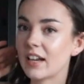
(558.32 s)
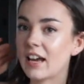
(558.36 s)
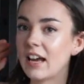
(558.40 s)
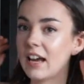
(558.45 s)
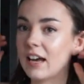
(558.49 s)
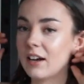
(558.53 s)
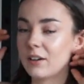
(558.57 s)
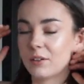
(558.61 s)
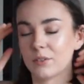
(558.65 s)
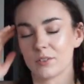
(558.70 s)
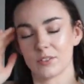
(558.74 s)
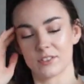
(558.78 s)

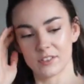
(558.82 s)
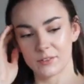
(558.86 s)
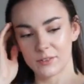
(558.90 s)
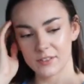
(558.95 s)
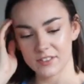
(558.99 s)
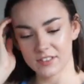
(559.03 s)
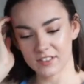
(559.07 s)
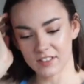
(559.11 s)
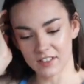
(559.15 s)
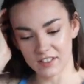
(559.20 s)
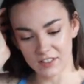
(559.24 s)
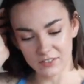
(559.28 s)
house, so
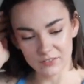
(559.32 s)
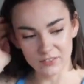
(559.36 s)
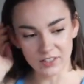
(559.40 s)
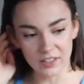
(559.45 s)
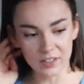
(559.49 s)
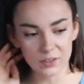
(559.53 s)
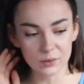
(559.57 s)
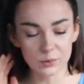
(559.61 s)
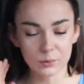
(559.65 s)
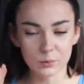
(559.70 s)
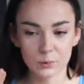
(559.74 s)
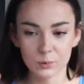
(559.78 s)
it's kind of
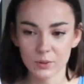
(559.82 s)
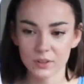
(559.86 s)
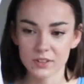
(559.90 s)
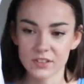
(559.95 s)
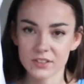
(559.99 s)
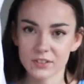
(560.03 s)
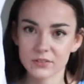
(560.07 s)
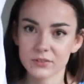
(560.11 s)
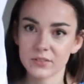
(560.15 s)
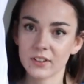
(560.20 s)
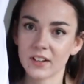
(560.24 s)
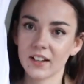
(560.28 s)
like awkward
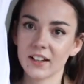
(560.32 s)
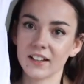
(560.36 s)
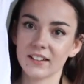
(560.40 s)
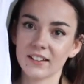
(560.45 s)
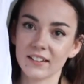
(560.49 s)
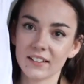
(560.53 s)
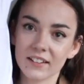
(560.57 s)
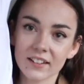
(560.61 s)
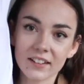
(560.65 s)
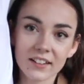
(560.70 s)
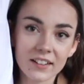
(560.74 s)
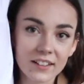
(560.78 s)
to
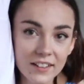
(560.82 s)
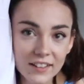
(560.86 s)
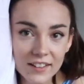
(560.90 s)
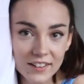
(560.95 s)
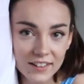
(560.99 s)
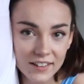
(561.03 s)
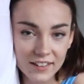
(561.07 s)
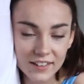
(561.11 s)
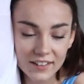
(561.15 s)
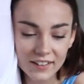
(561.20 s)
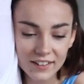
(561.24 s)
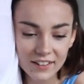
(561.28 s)
find
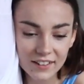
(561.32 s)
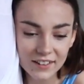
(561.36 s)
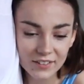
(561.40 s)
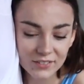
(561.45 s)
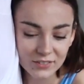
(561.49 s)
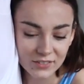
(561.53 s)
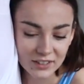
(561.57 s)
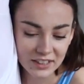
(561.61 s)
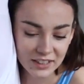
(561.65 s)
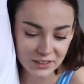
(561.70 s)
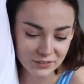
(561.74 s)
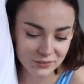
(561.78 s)
a
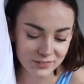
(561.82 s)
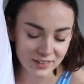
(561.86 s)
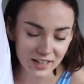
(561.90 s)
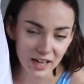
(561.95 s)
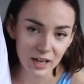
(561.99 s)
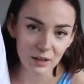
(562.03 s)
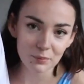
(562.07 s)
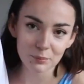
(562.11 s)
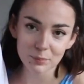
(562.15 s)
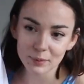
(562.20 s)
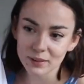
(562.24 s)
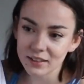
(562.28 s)
really
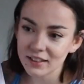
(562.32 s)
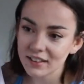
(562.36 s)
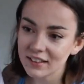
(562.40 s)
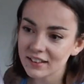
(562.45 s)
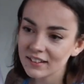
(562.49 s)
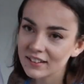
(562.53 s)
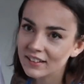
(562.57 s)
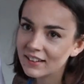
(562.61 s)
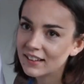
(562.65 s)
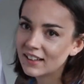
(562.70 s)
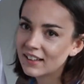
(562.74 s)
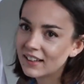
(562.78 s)
flat
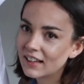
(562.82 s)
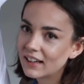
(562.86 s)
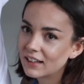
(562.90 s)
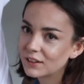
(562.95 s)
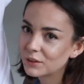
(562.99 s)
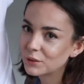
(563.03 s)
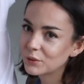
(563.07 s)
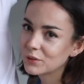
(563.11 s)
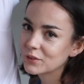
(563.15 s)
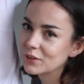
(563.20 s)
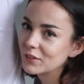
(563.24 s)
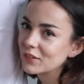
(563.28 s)
bit. And
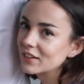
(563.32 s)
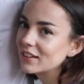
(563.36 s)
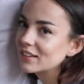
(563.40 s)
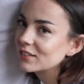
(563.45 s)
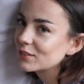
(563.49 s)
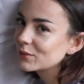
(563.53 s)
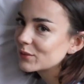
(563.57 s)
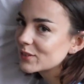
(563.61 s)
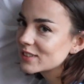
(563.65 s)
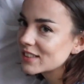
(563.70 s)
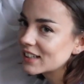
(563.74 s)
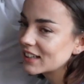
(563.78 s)
also there's
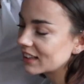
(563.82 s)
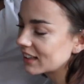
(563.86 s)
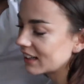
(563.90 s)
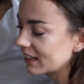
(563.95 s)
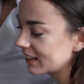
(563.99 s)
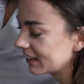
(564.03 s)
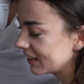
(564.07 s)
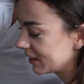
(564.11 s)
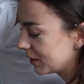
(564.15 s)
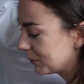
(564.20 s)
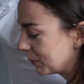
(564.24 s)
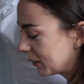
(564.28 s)
obviously a
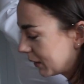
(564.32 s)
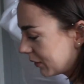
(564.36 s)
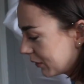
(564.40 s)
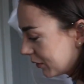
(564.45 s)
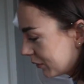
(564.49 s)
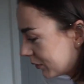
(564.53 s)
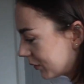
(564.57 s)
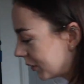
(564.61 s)
light in the middle of the